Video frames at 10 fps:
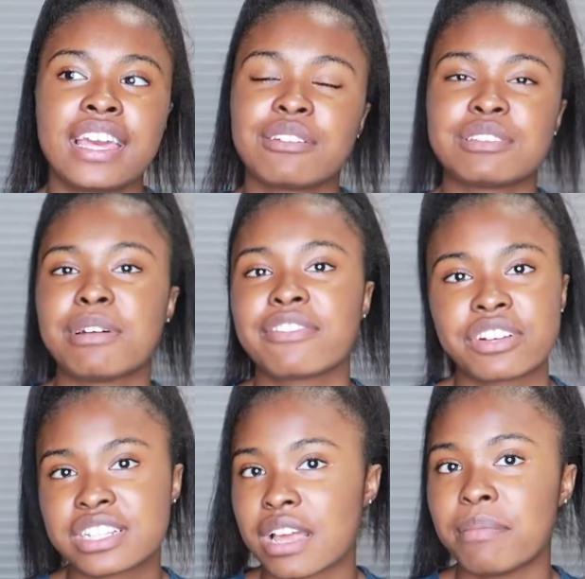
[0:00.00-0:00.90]
It was my
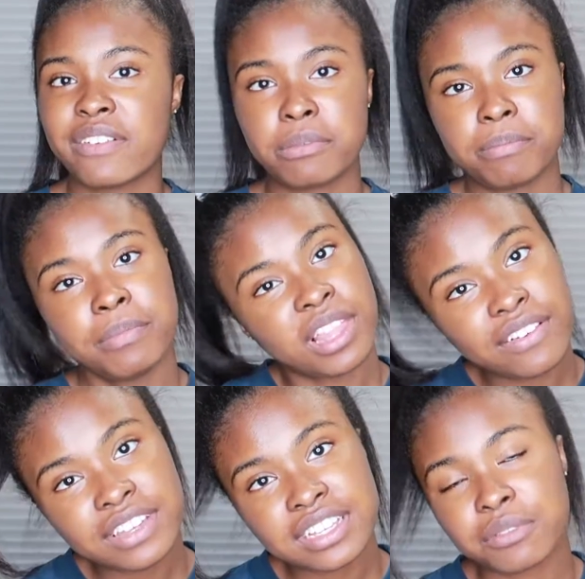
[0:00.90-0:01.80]
first time ever
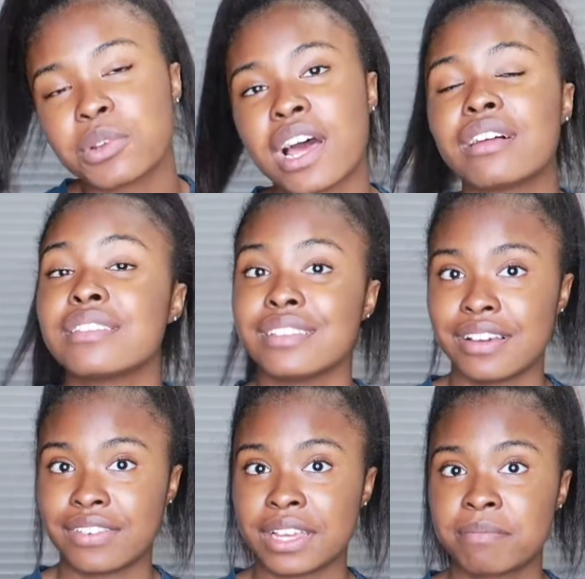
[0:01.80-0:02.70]
loving, well, not
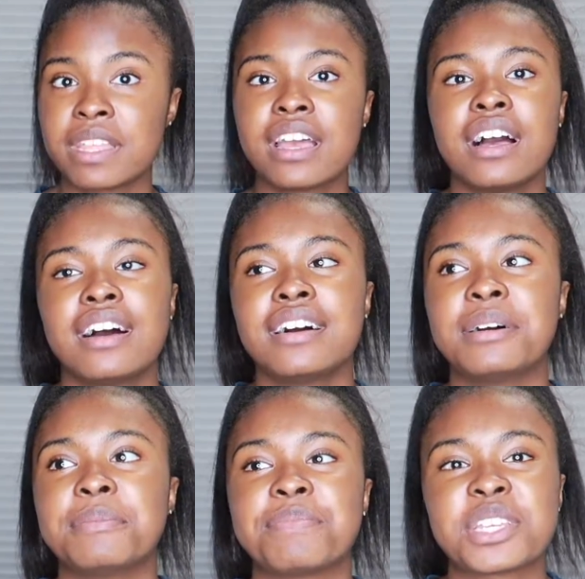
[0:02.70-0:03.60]
loving,
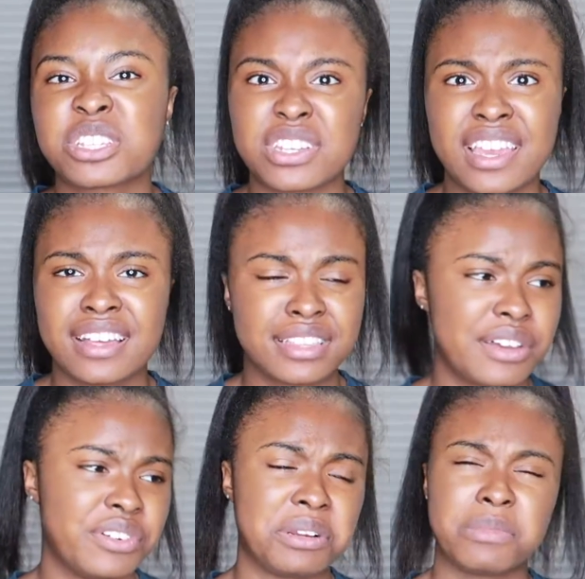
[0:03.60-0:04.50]
because you can't
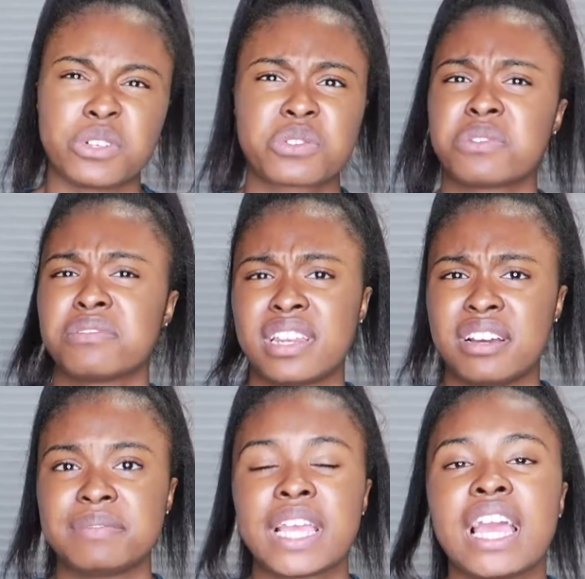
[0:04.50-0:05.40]
love when you're in middle school, no,